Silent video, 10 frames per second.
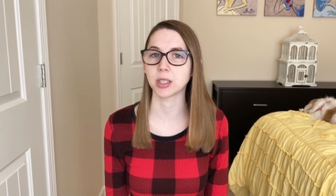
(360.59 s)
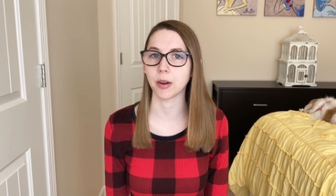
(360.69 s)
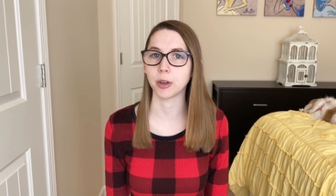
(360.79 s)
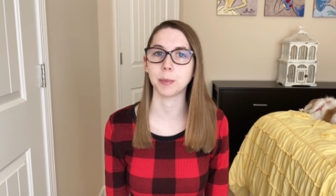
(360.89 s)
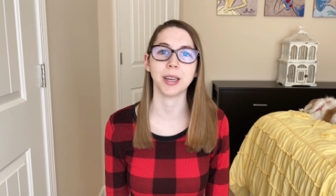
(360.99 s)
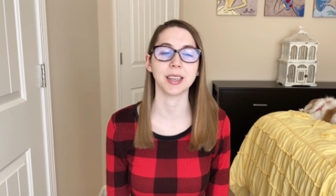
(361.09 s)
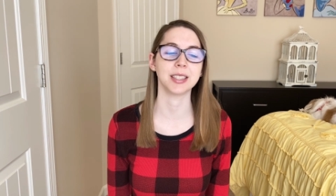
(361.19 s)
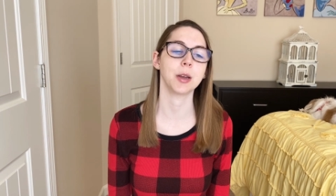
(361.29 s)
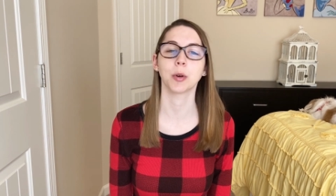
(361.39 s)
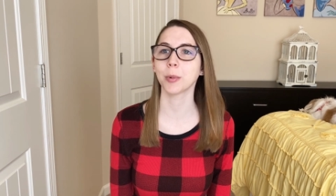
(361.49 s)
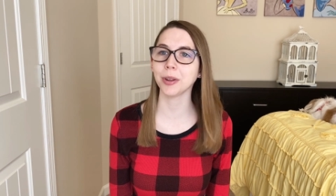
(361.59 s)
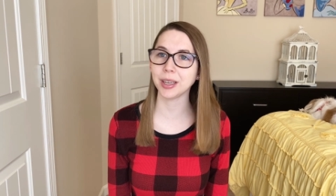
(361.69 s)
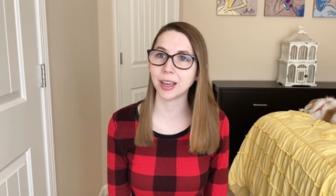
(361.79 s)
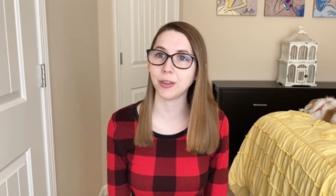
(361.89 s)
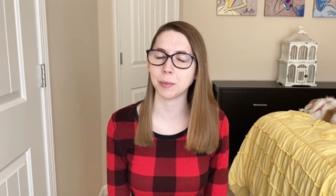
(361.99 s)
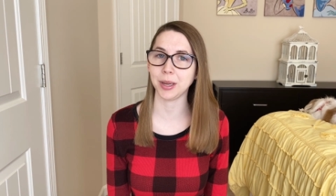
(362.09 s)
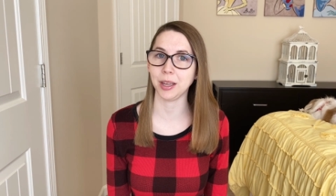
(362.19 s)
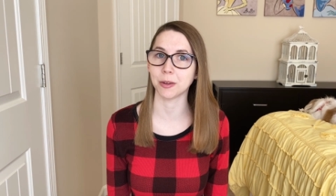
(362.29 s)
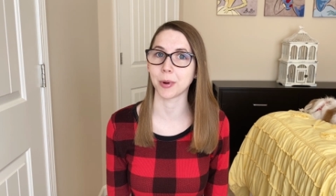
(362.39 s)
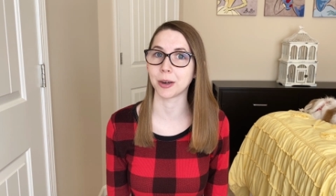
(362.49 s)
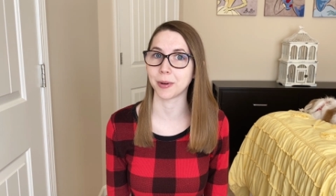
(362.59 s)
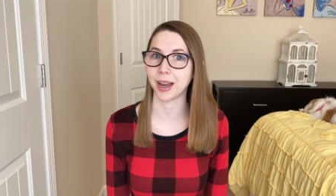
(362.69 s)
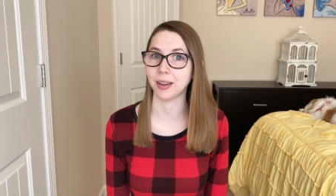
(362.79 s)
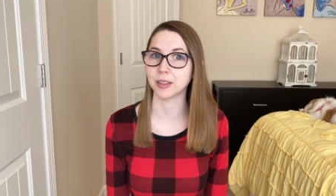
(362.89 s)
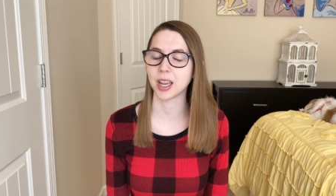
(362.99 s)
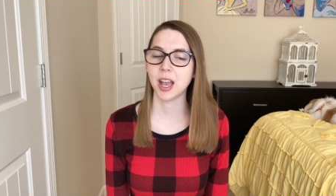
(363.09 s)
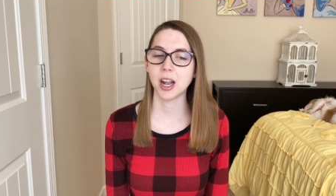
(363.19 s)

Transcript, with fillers: covered, because they were really giving me the runaround.